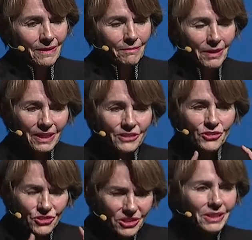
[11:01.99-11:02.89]
Money is
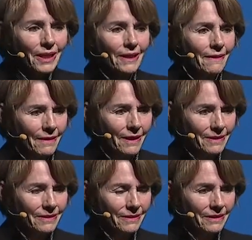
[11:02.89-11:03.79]
just like
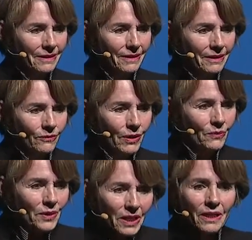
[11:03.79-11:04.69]
that. When
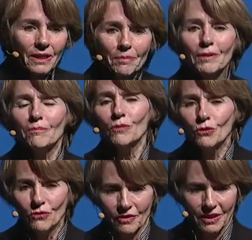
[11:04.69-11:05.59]
we keep it
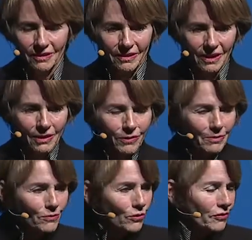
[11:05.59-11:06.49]
moving and we
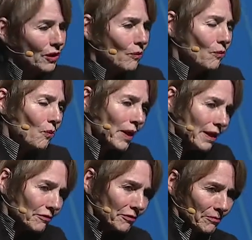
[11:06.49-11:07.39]
move it
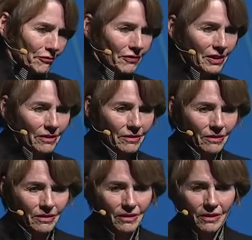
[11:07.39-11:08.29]
away from fear
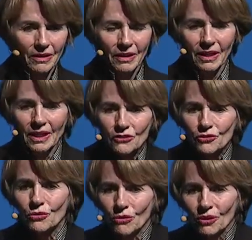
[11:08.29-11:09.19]
and
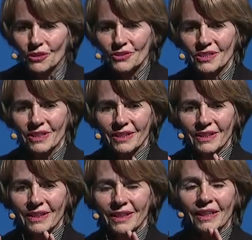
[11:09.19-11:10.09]
towards
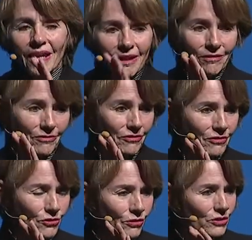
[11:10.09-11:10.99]
love,
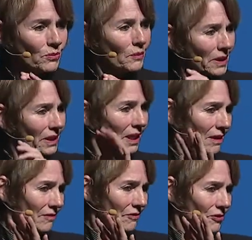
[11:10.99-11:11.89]
towards what we
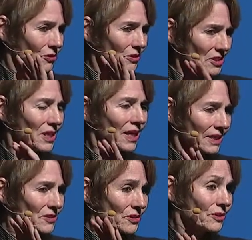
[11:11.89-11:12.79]
love, towards the
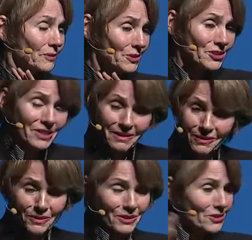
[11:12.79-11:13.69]
highest good, which is, I
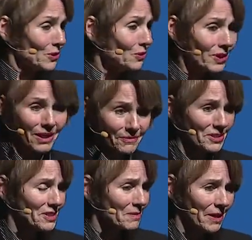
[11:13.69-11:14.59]
think, what this whole conference
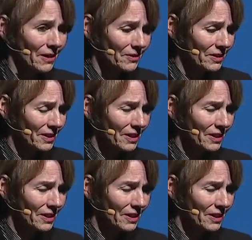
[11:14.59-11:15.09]
is about,